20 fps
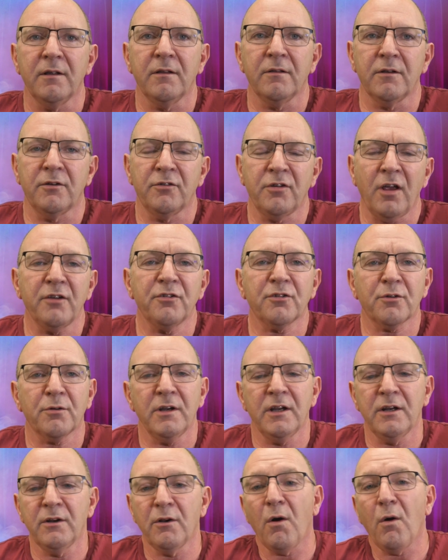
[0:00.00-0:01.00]
the
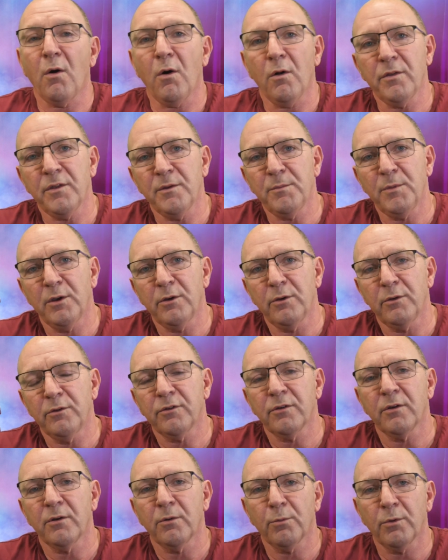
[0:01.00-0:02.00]
touchscreen on the
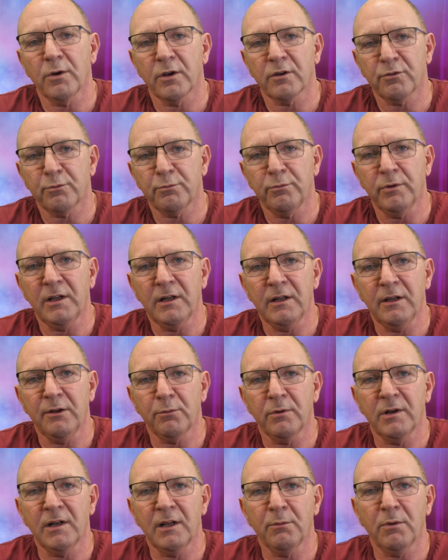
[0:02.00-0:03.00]
Muse works really,
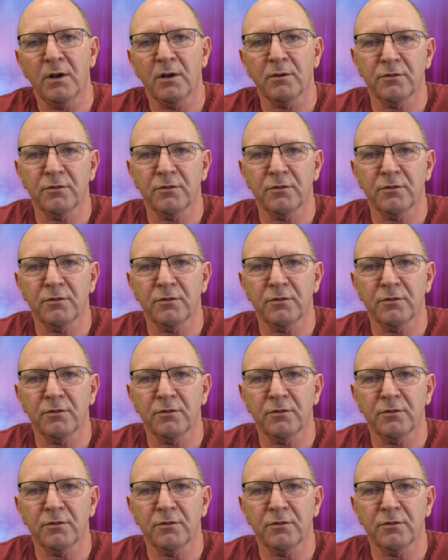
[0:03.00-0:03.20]
really well.